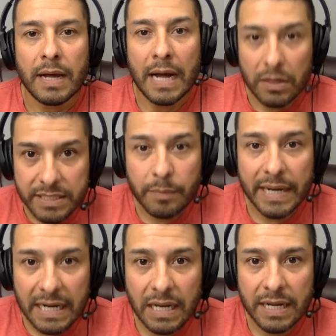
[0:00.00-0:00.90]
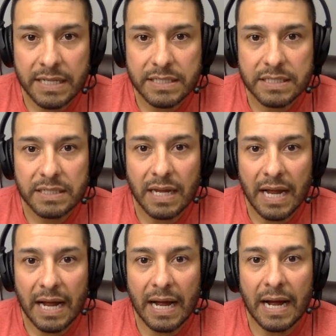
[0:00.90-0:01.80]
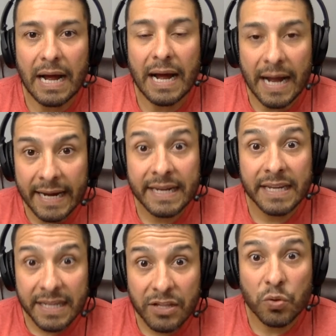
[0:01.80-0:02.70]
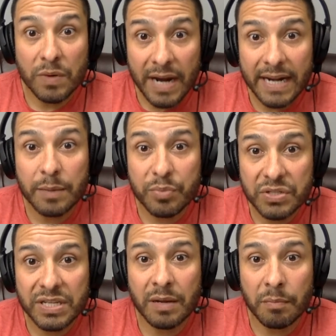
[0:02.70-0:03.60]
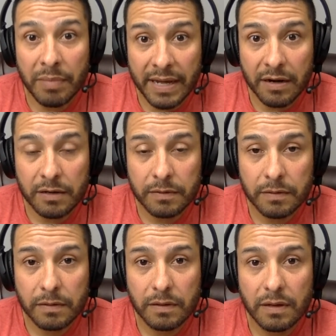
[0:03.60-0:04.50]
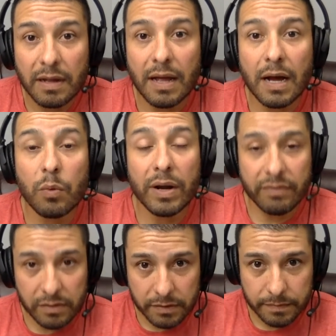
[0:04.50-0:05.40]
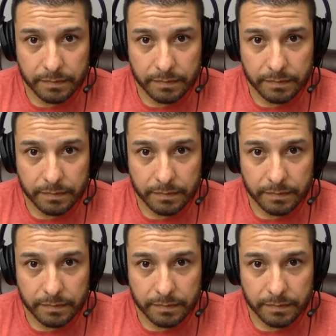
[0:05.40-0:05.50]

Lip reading: I'll tell my clients, I can get you 90% better. However,